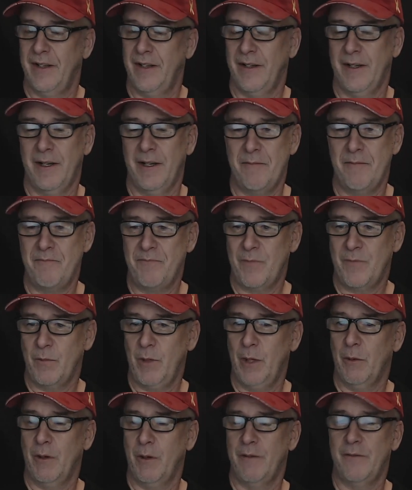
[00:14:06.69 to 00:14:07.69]
Um,
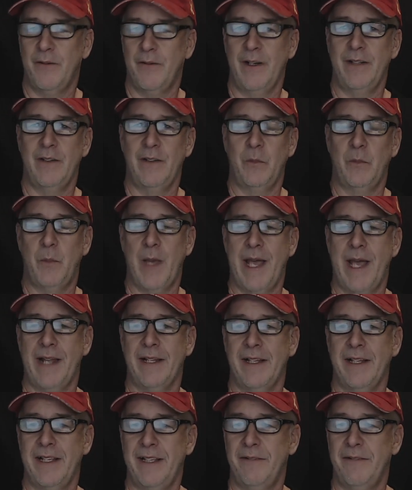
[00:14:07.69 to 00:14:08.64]
we don't want to fight this battle.